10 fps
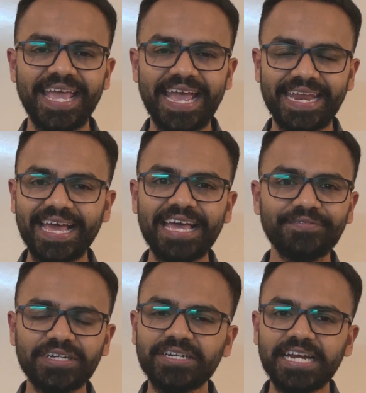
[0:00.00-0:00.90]
And I
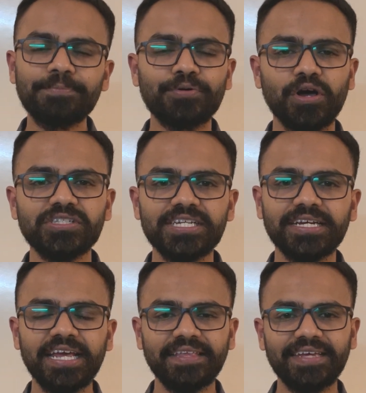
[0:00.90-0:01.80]
have a great
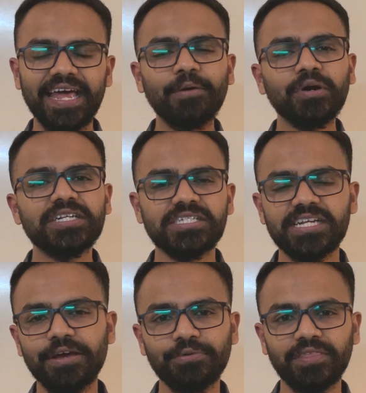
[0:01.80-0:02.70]
project that I want to
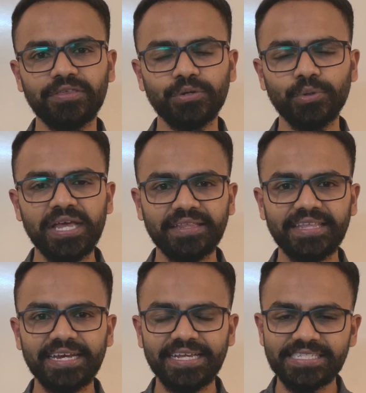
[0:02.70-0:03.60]
share with you
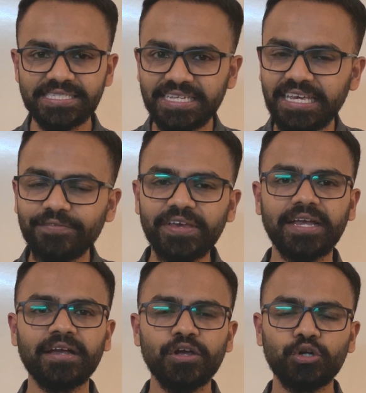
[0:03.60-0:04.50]
that is
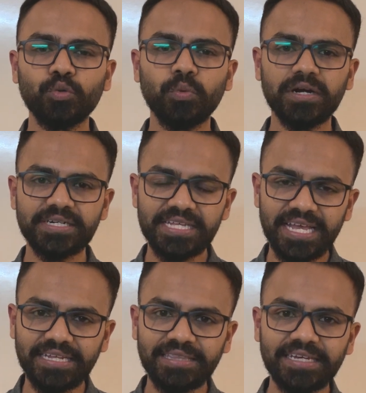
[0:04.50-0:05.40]
giving towards
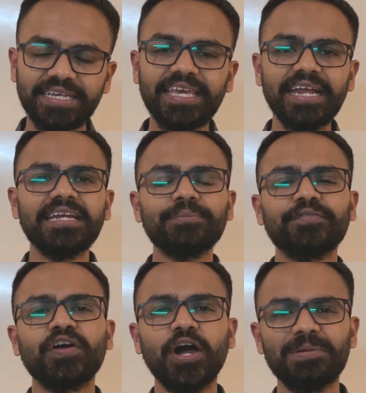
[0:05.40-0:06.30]
the kingdom
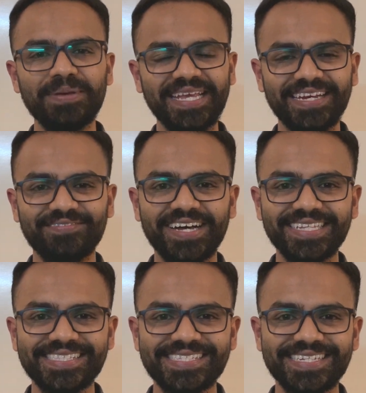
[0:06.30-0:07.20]
of God being
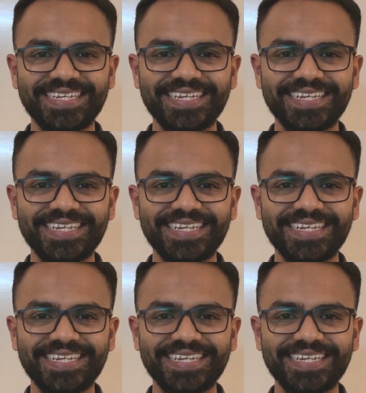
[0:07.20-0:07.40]
advanced.